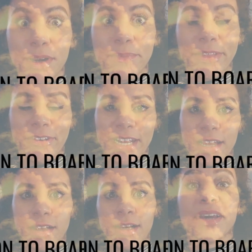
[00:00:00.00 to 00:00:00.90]
number
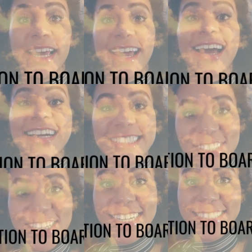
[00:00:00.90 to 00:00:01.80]
3, pay
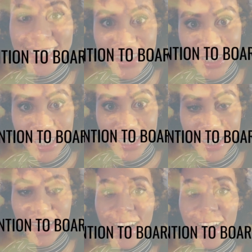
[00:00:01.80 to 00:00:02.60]
extra attention